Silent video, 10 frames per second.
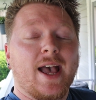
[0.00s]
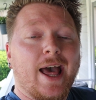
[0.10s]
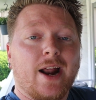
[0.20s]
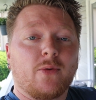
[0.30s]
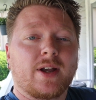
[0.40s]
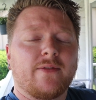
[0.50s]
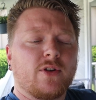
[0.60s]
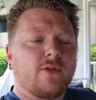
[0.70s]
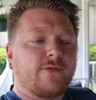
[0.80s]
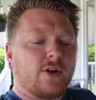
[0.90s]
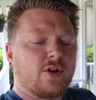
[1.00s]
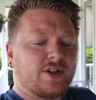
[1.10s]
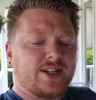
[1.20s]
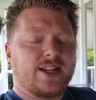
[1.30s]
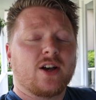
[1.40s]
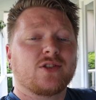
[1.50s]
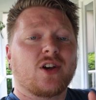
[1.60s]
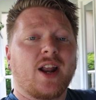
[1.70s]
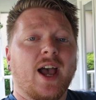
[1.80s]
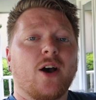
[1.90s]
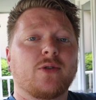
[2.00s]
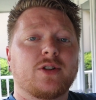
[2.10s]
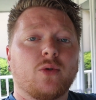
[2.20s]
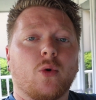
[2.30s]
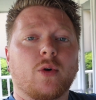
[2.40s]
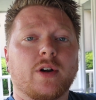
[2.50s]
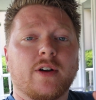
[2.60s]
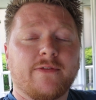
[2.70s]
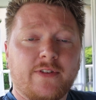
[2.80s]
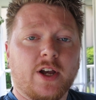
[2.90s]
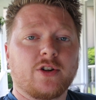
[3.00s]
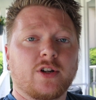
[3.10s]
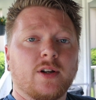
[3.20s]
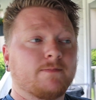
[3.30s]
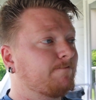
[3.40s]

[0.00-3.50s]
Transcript: and I will give you further details on how to order your fish.